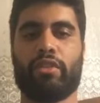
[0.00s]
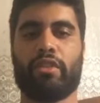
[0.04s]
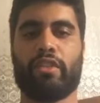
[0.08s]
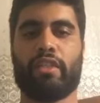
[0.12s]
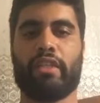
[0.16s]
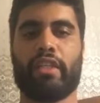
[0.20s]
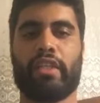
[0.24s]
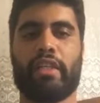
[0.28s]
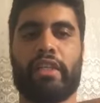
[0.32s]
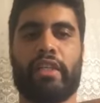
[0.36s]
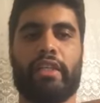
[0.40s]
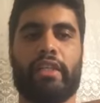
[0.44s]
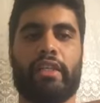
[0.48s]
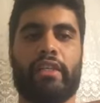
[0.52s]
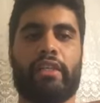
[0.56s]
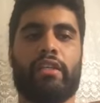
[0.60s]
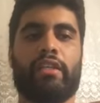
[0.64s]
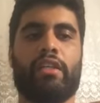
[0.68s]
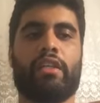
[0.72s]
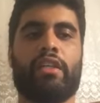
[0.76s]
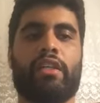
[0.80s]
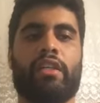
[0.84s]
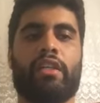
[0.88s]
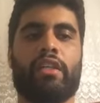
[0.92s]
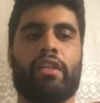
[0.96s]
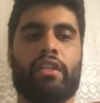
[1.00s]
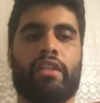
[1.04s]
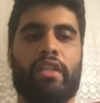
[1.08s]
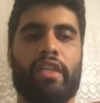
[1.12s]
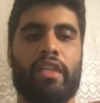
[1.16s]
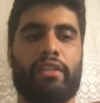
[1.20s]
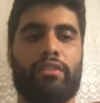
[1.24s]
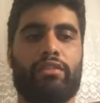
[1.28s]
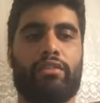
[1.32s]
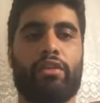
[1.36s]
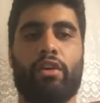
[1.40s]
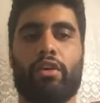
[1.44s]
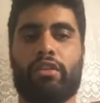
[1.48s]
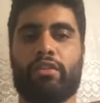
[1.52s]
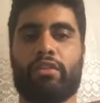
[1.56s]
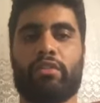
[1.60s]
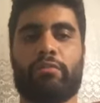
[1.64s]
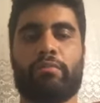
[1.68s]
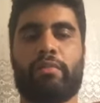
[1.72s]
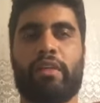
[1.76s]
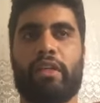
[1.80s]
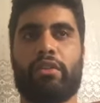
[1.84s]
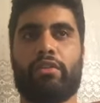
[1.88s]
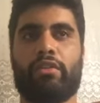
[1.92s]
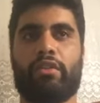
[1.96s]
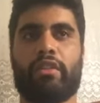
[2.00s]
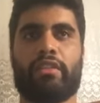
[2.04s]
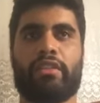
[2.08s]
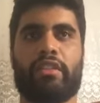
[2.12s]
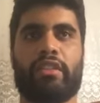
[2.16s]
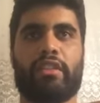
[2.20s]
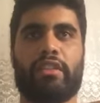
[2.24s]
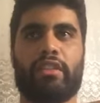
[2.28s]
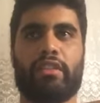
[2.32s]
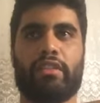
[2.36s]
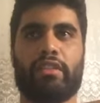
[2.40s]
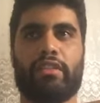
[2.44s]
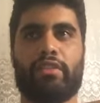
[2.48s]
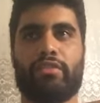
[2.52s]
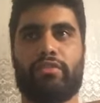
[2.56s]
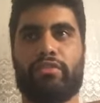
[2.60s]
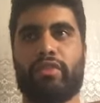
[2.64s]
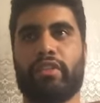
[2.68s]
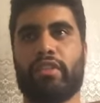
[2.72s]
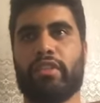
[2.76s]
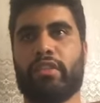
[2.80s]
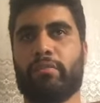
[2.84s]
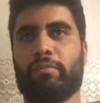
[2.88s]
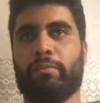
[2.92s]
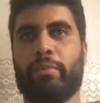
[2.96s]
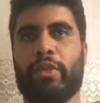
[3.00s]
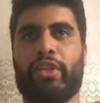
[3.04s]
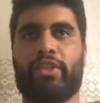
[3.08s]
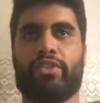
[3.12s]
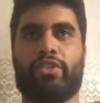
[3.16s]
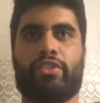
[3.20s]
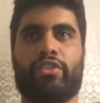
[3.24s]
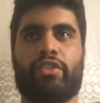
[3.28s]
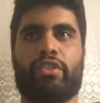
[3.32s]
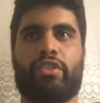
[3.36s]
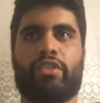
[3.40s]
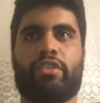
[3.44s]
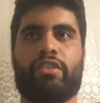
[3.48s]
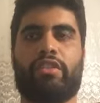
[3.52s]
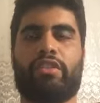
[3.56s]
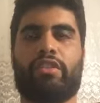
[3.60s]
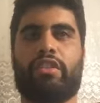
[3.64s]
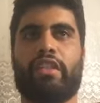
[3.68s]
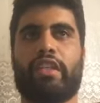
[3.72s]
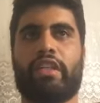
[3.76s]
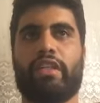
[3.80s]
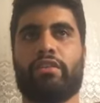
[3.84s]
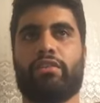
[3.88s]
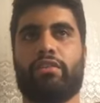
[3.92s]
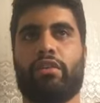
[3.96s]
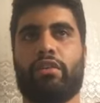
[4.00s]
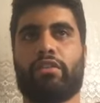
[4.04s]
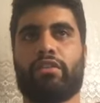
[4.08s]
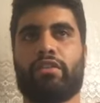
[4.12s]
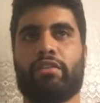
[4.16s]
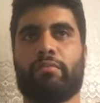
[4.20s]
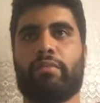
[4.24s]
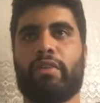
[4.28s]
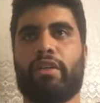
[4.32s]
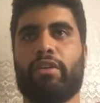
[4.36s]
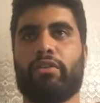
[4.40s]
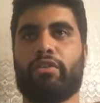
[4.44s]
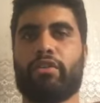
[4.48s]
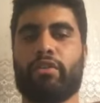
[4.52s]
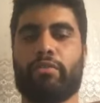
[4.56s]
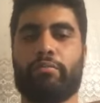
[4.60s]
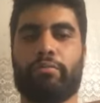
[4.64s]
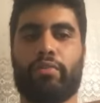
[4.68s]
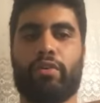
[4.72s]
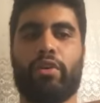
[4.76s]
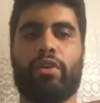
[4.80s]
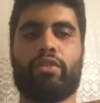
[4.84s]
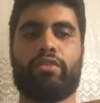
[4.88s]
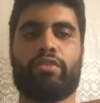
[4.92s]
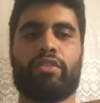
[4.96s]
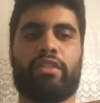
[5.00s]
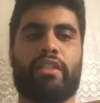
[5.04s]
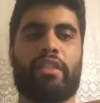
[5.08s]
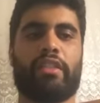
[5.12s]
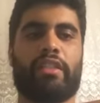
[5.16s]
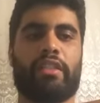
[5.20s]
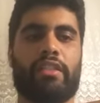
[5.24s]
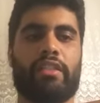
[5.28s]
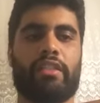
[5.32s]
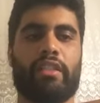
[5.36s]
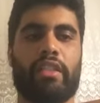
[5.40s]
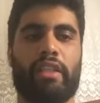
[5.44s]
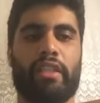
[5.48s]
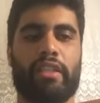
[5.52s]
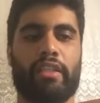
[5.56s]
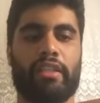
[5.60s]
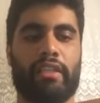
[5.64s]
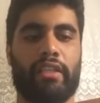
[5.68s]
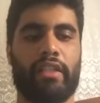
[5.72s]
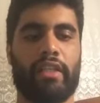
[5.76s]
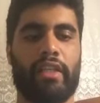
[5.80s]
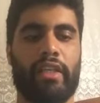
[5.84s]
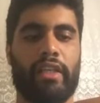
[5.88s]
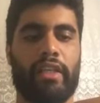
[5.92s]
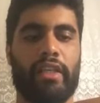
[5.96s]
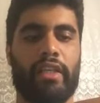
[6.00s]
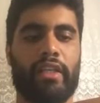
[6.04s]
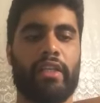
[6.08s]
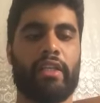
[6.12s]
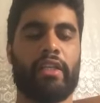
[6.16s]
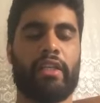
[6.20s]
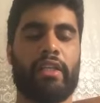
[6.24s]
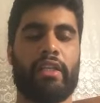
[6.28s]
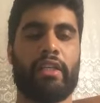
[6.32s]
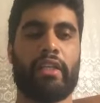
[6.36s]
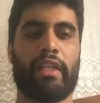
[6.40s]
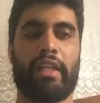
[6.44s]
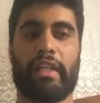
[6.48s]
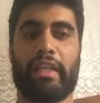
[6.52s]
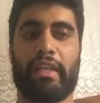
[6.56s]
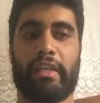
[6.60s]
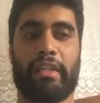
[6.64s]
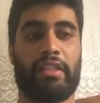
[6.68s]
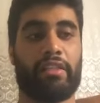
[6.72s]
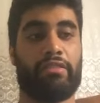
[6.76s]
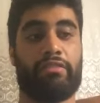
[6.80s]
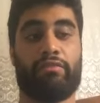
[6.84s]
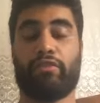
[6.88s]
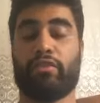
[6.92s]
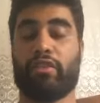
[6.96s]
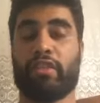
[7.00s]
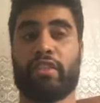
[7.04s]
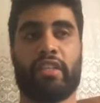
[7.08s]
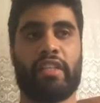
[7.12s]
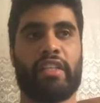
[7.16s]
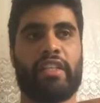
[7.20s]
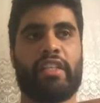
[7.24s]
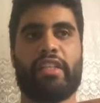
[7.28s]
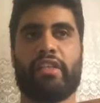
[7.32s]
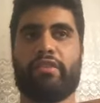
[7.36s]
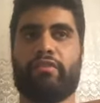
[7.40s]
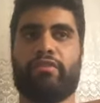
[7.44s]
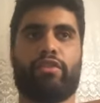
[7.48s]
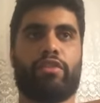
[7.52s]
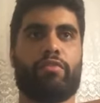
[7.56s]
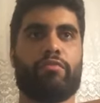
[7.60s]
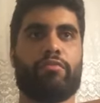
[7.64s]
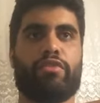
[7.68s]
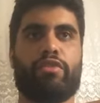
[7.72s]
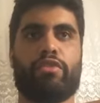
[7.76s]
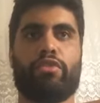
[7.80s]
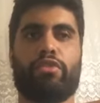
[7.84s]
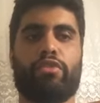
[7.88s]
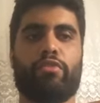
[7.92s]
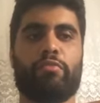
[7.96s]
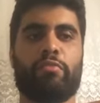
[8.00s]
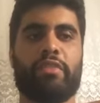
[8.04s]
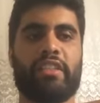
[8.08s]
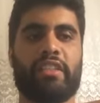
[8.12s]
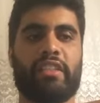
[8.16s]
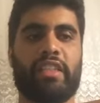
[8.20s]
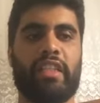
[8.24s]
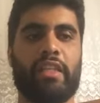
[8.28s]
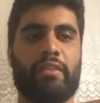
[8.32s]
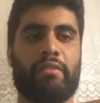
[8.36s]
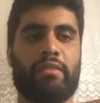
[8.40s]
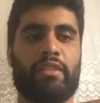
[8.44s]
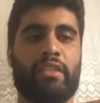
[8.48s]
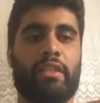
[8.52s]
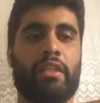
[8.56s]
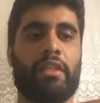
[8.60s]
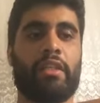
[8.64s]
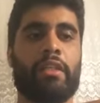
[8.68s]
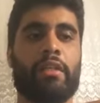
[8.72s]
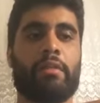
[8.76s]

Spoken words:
They talked about it in different pictures, they talked about the process, and they like really from the Roman times.